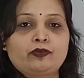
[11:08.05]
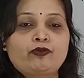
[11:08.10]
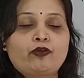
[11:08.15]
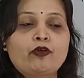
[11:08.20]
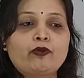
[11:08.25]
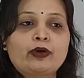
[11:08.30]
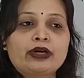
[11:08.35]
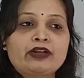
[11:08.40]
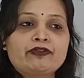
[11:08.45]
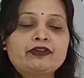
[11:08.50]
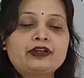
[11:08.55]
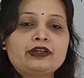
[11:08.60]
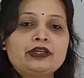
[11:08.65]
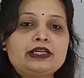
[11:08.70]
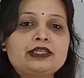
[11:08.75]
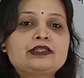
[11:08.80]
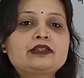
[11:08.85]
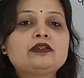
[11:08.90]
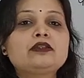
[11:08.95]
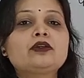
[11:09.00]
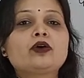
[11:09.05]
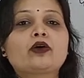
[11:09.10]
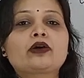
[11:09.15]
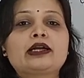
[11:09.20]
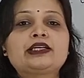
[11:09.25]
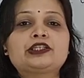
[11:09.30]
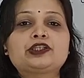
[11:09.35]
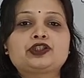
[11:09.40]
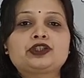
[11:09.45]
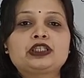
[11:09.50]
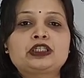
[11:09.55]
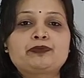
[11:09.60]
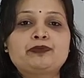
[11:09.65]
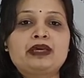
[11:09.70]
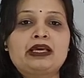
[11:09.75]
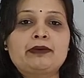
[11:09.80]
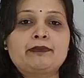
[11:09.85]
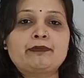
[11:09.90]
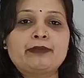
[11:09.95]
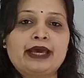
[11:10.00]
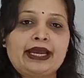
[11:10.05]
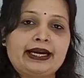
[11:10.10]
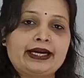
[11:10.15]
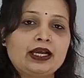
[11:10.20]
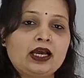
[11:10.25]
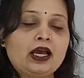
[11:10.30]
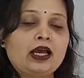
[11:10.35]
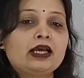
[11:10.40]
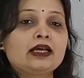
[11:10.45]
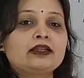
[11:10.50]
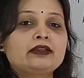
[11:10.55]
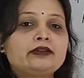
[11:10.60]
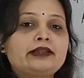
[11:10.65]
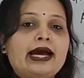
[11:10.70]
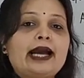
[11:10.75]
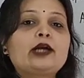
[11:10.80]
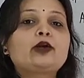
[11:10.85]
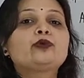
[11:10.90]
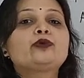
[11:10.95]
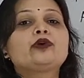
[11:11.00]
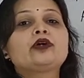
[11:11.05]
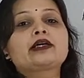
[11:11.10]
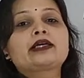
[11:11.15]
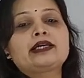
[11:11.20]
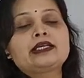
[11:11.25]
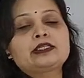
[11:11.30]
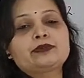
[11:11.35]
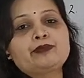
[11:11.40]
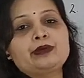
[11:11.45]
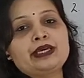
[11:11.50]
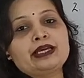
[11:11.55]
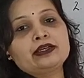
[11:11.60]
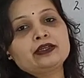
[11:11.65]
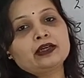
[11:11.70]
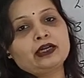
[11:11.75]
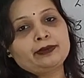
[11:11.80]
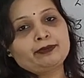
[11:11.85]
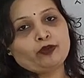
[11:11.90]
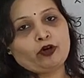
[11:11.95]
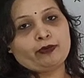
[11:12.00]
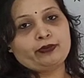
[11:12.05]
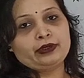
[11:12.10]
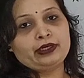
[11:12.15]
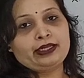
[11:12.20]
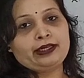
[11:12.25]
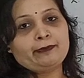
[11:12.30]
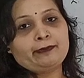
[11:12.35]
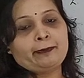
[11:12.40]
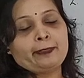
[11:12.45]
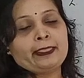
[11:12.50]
for whatever reason the organization is being made, that work is being done properly.